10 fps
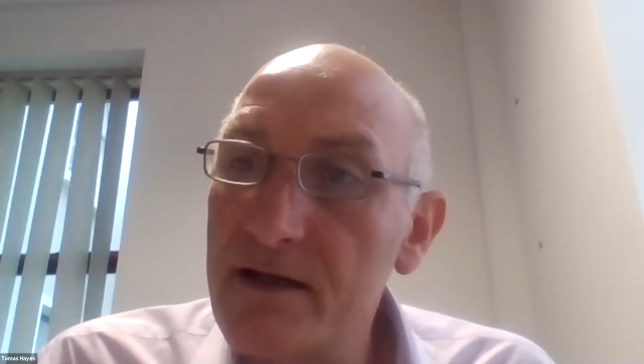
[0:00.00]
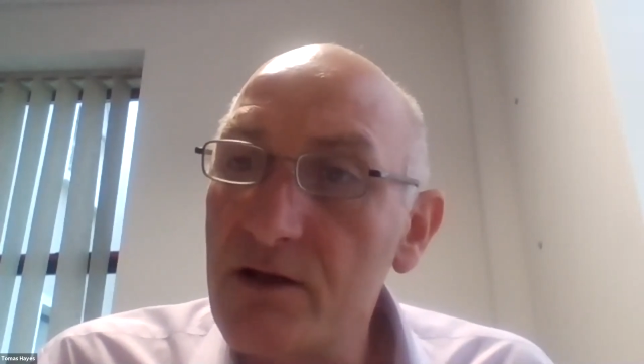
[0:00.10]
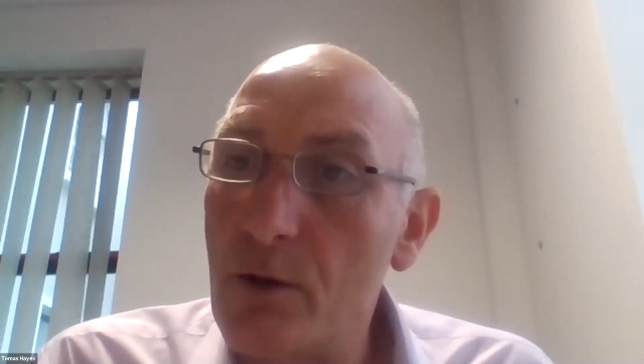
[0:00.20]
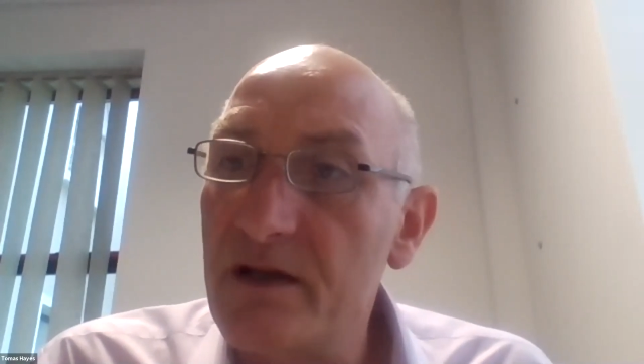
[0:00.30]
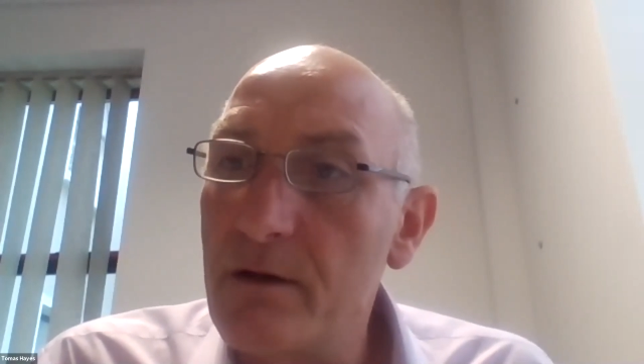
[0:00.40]
it's
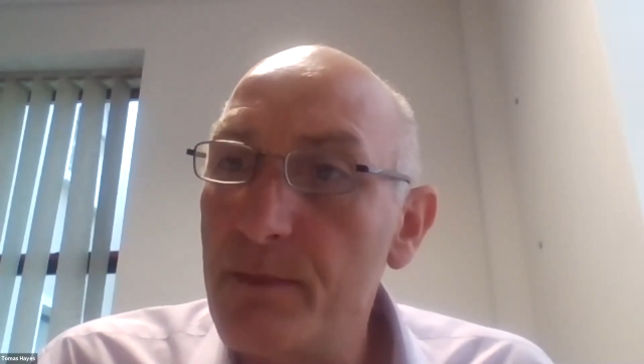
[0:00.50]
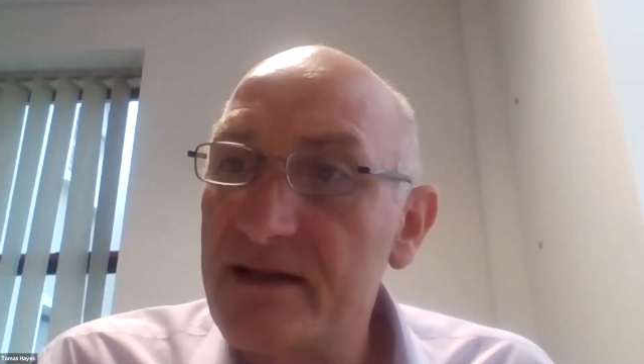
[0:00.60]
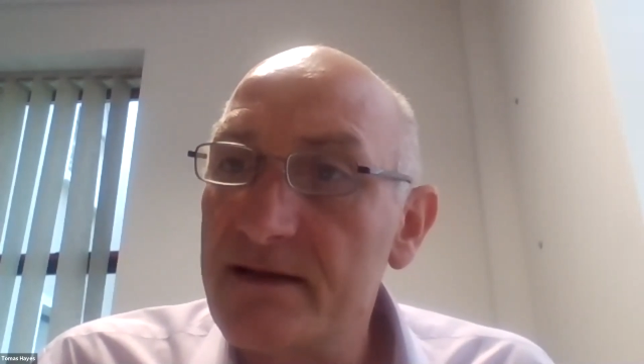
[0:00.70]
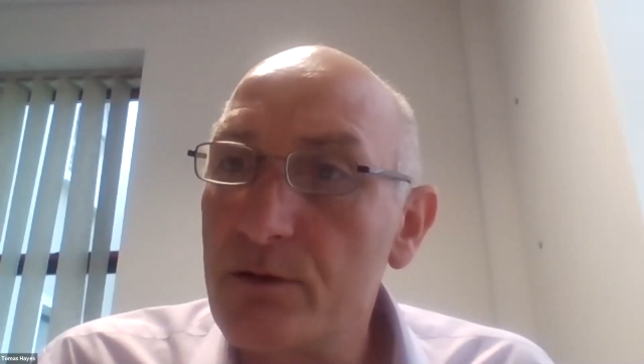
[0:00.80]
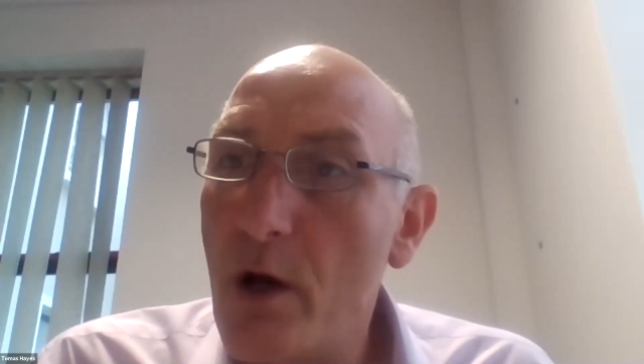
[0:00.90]
up to the
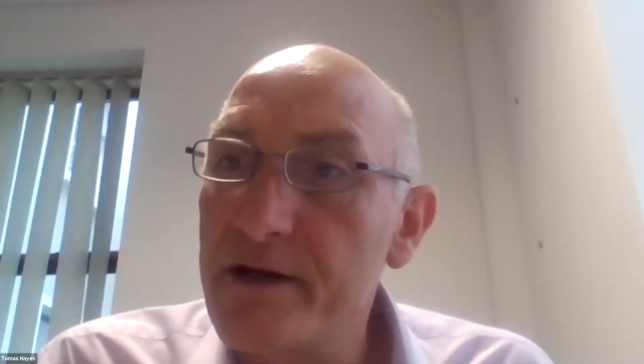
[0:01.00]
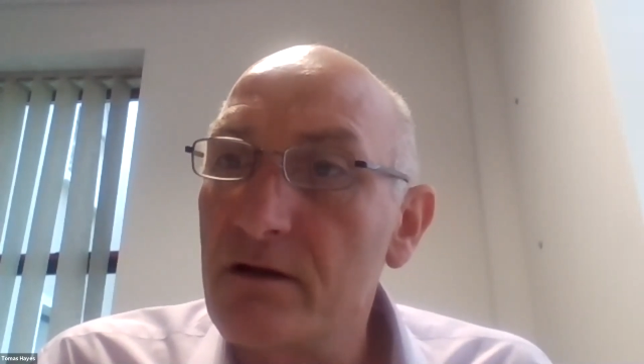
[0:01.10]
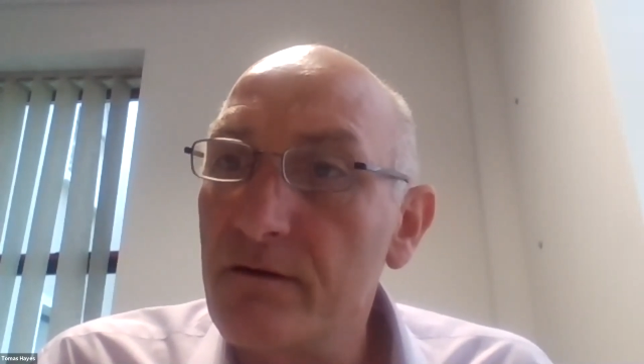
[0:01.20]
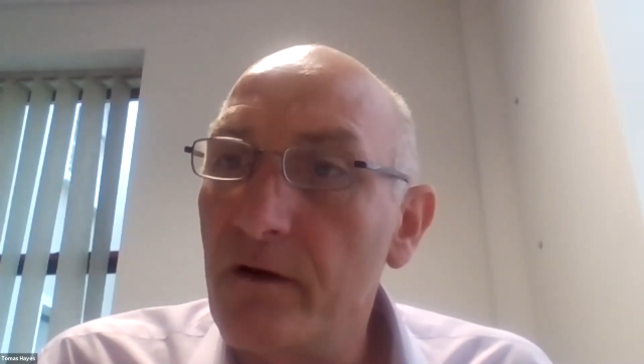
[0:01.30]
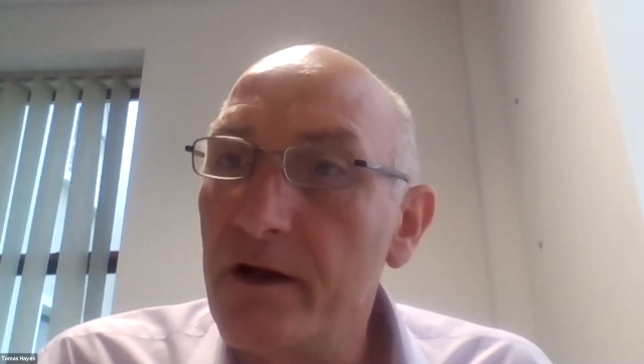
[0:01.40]
business to
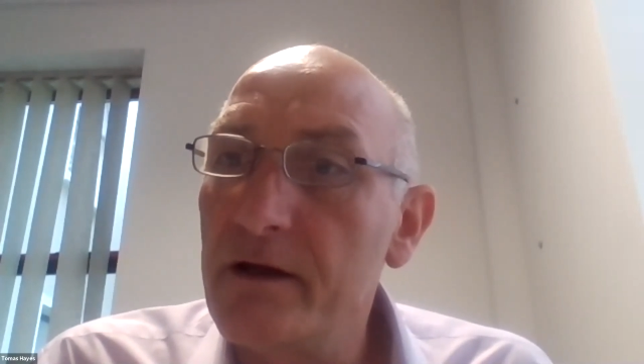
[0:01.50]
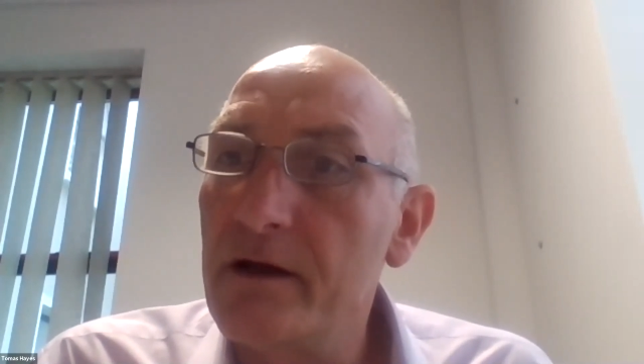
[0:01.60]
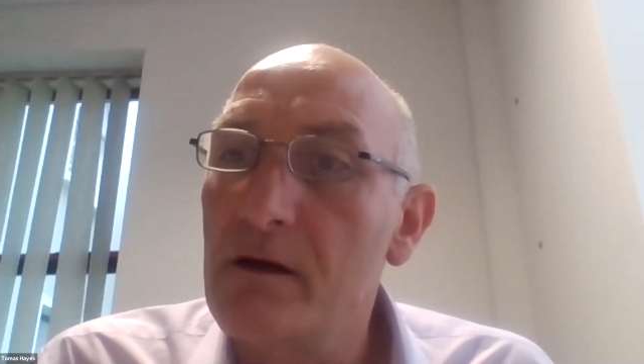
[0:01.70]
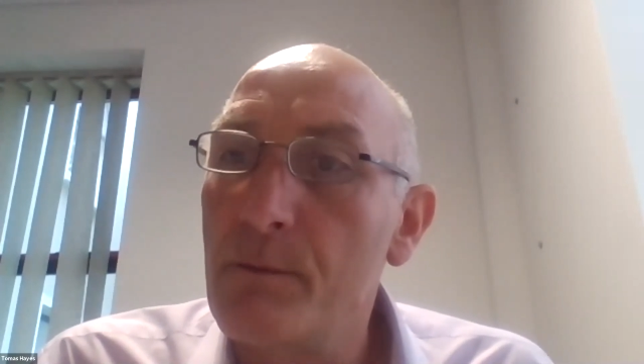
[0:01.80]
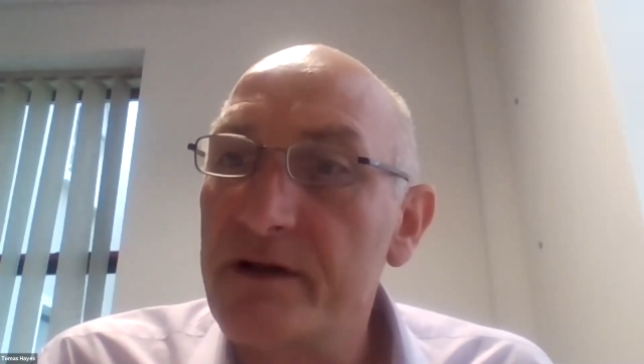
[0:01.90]
identify
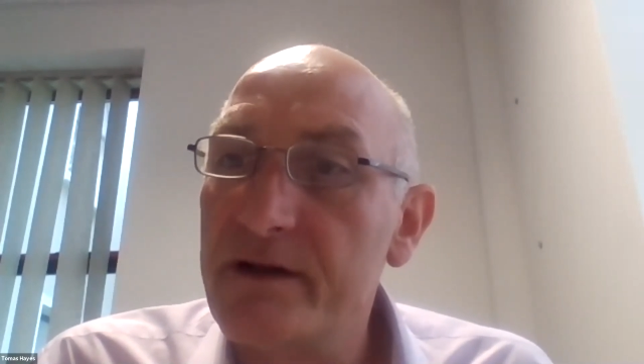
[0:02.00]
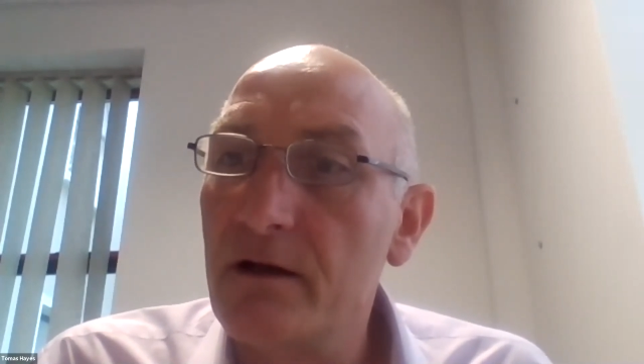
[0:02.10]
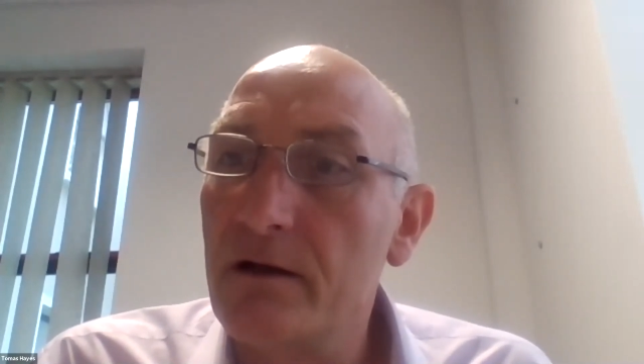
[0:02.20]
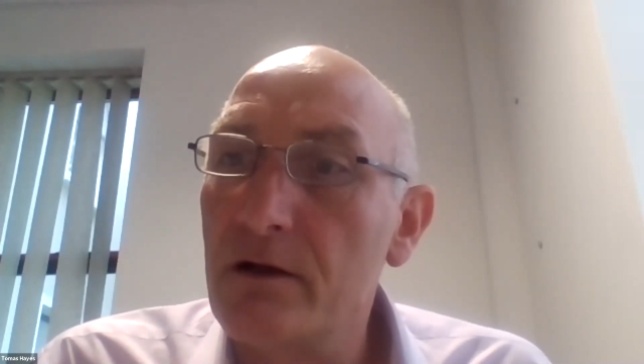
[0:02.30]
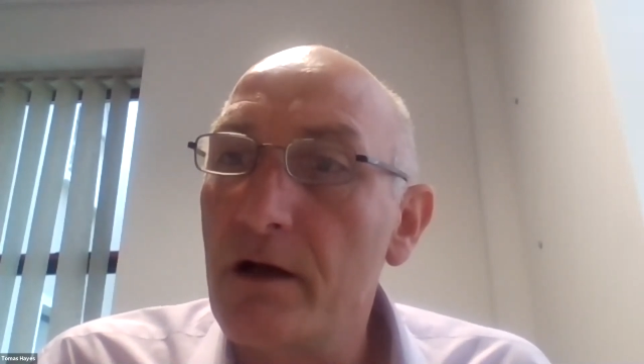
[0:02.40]
the
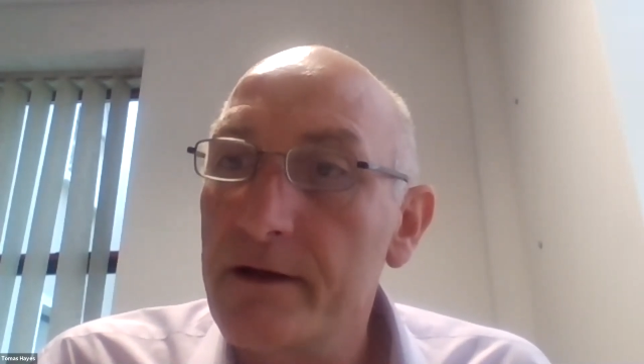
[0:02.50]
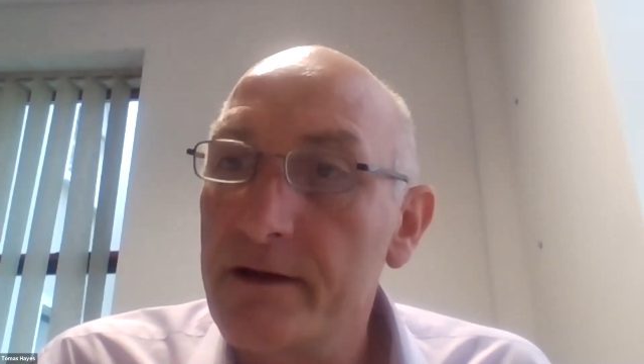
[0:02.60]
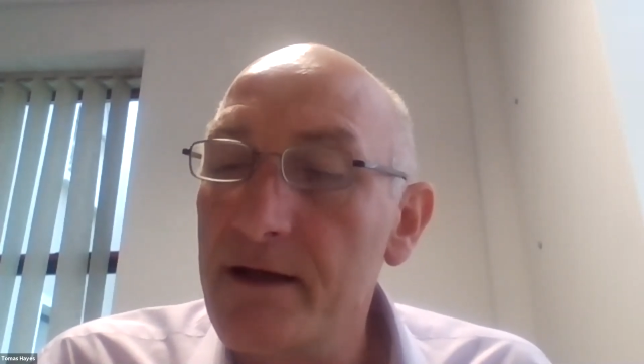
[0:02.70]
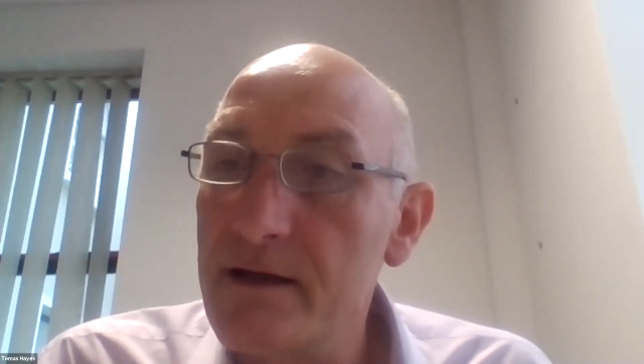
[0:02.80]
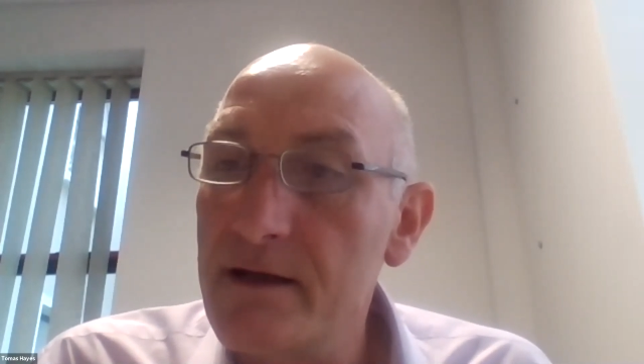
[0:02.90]
particular
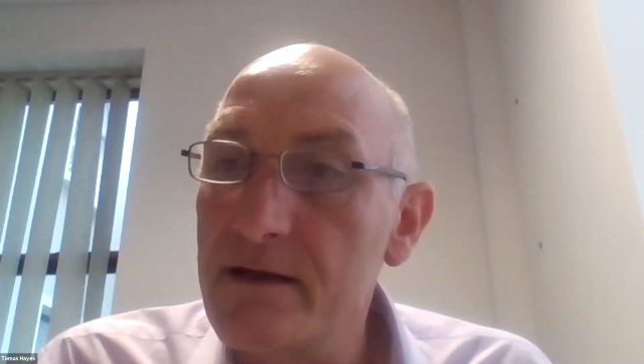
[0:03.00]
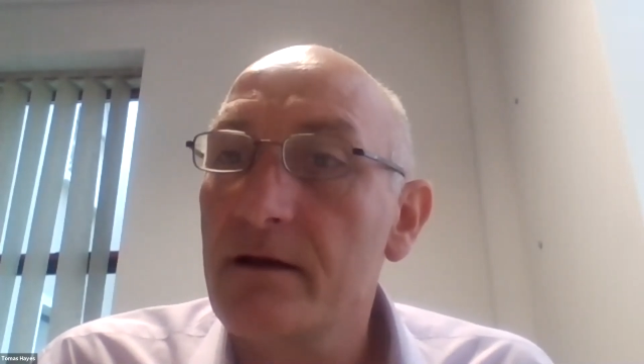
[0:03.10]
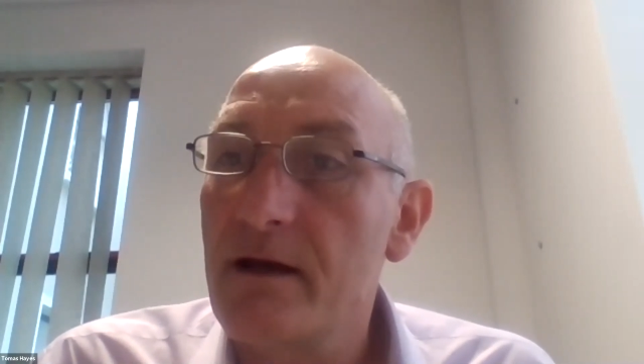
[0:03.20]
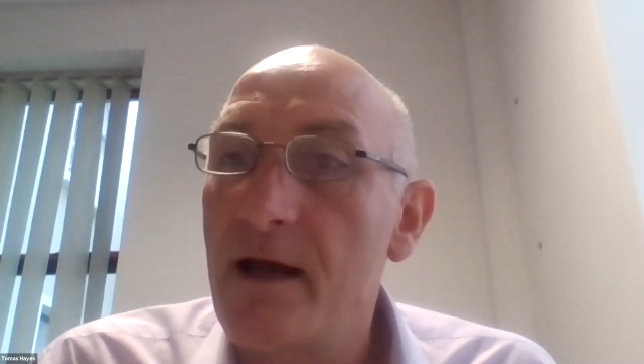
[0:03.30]
need